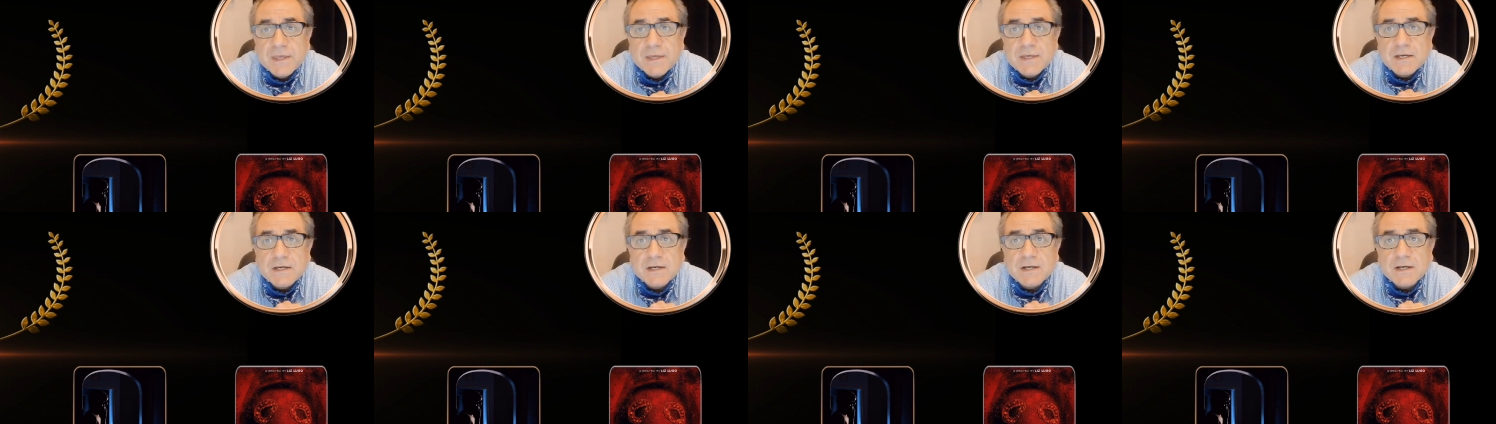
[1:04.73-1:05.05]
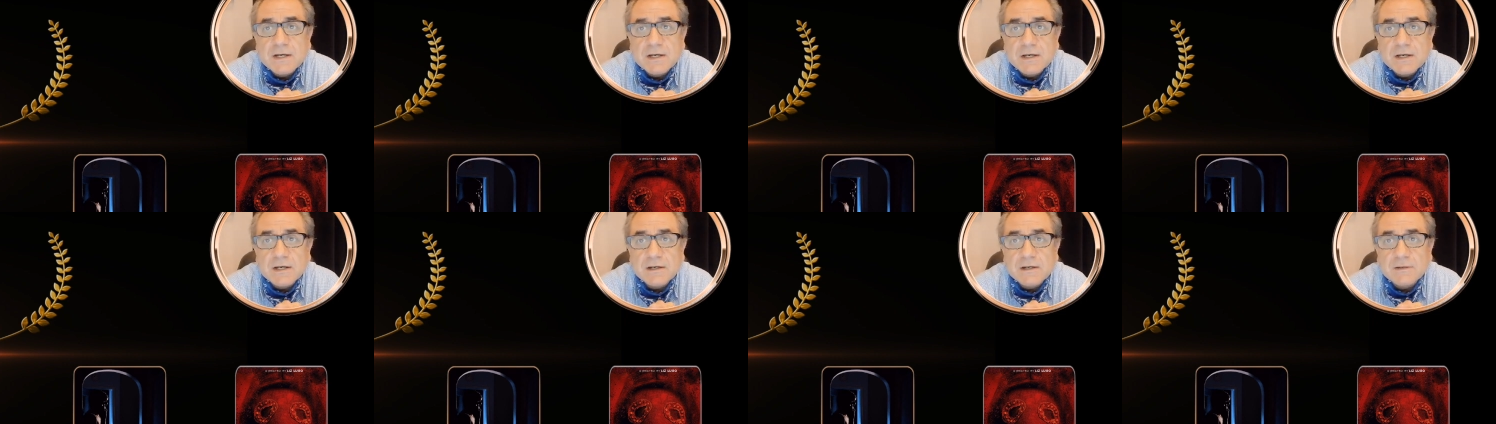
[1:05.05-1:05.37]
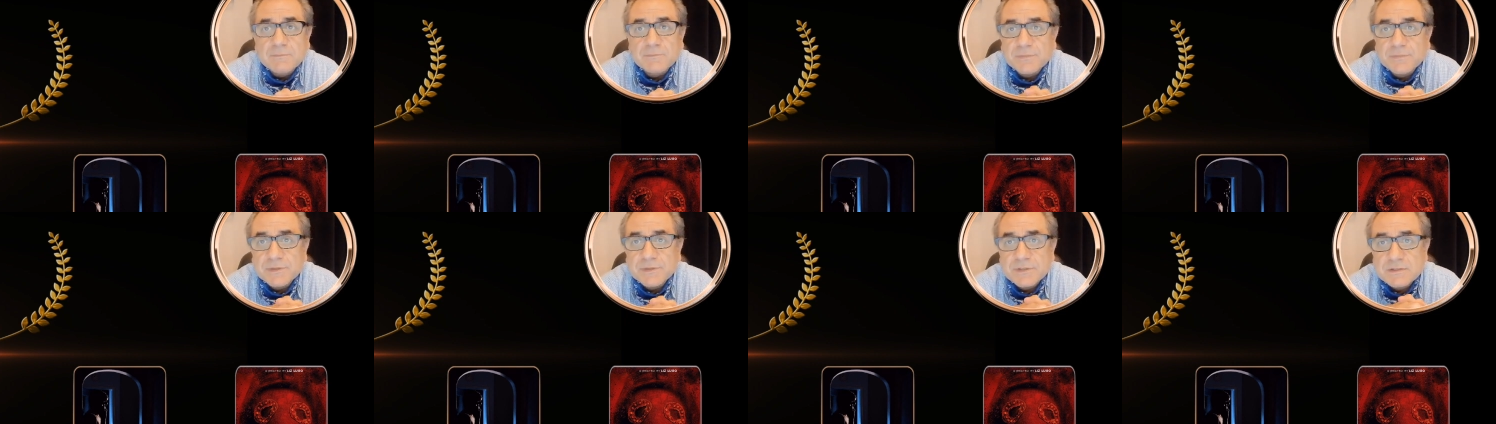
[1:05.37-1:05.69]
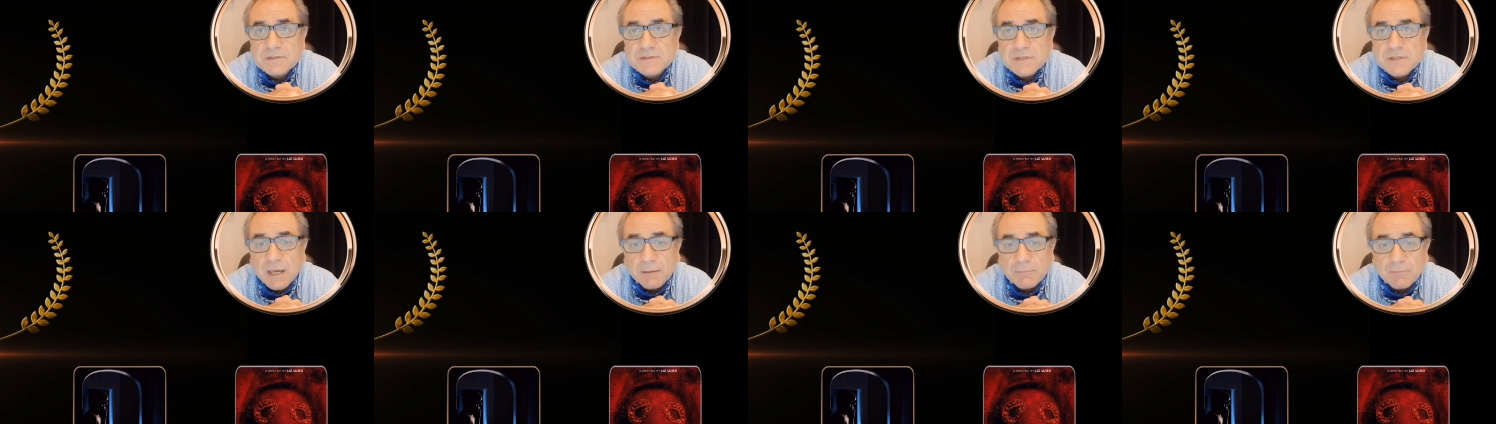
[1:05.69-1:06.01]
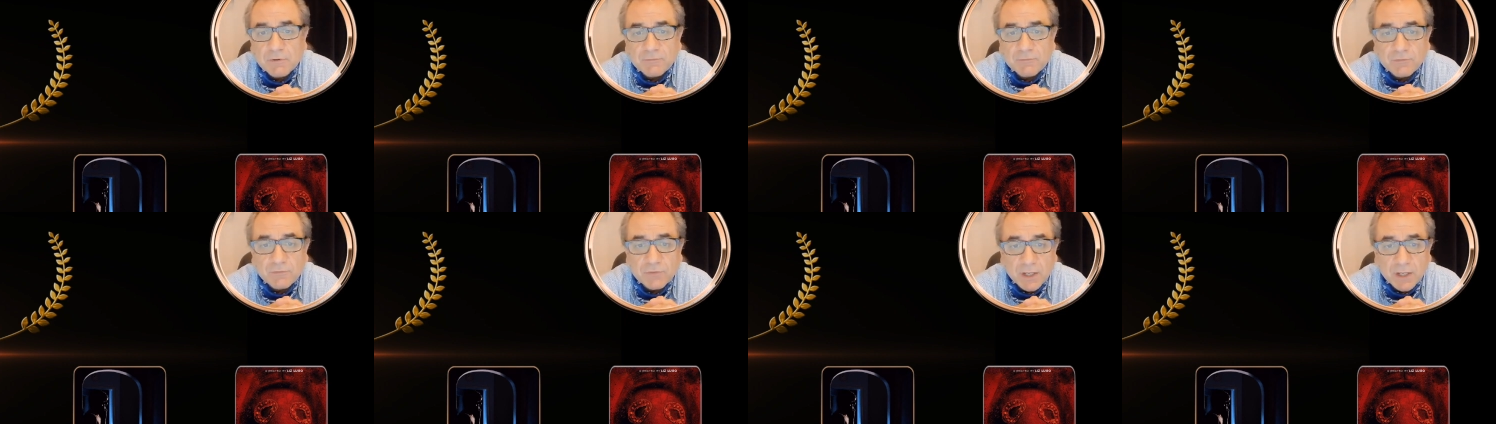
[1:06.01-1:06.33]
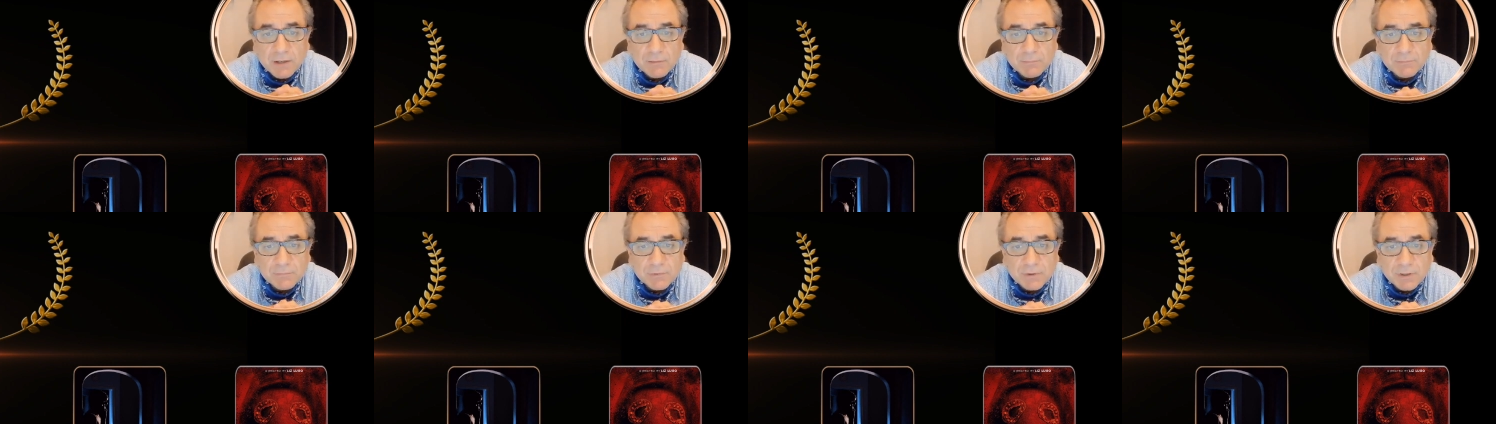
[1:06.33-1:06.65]
Some of
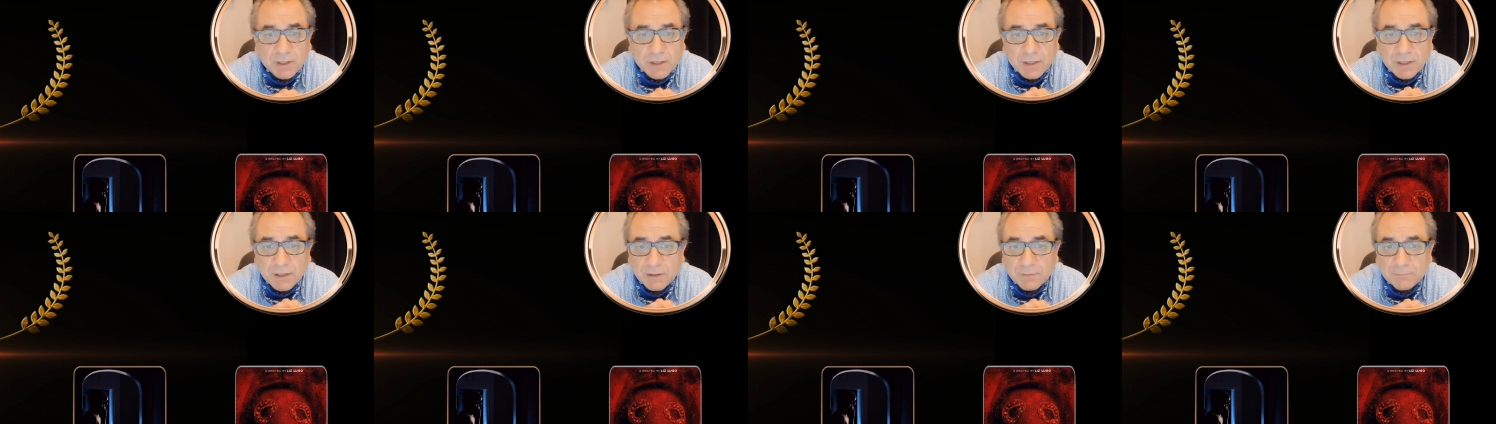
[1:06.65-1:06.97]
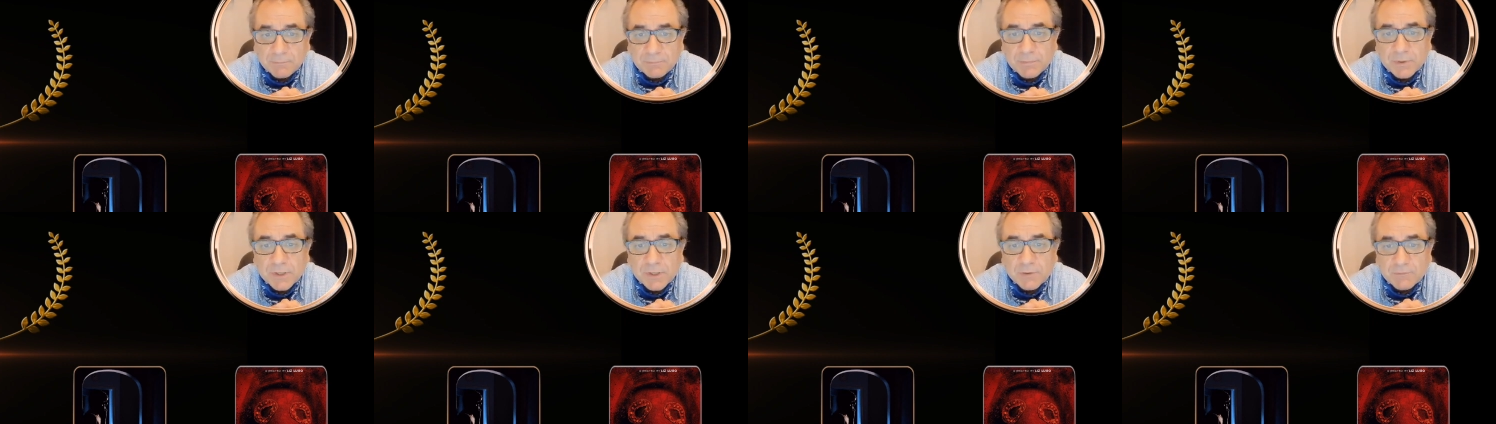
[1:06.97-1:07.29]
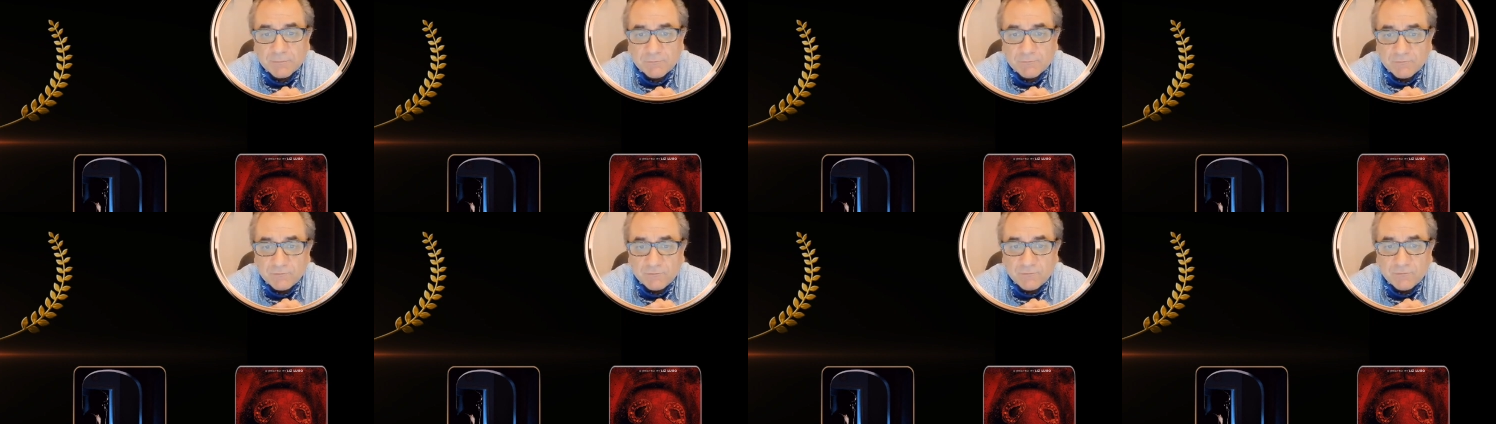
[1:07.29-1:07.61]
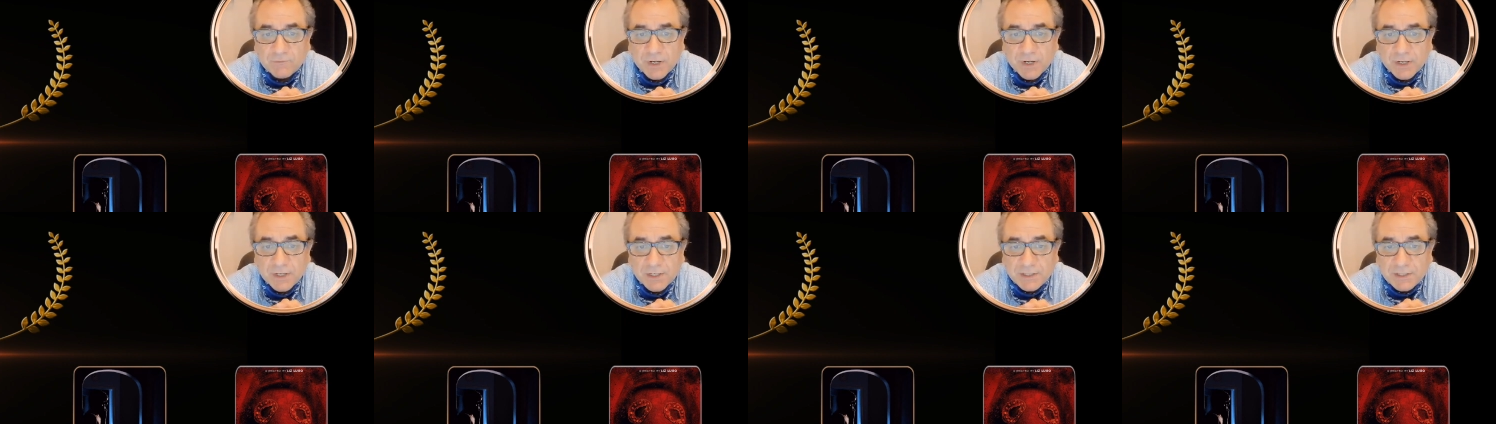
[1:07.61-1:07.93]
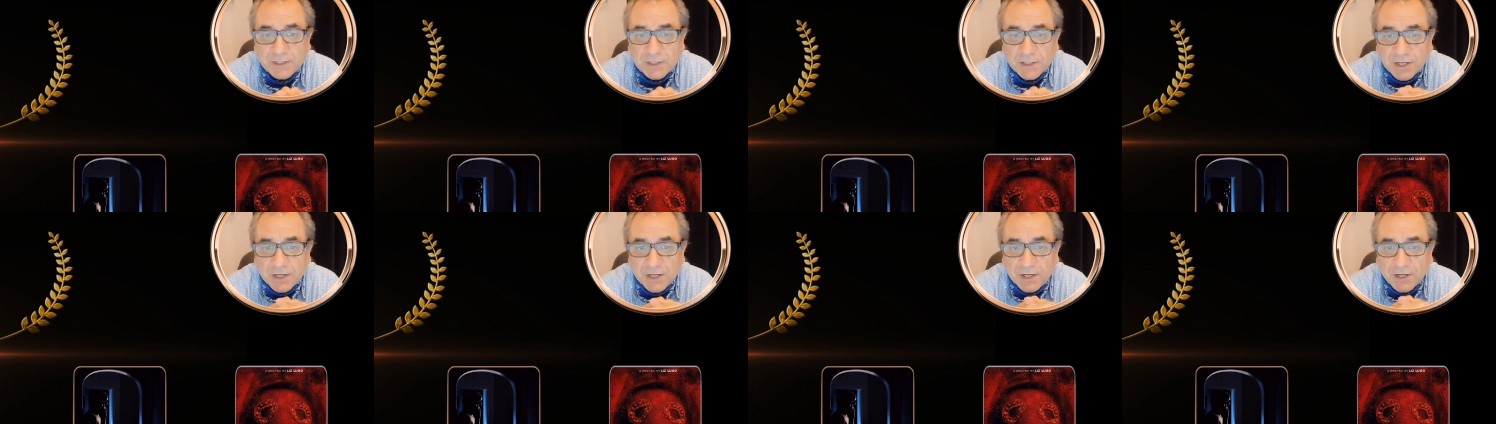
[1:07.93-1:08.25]
them very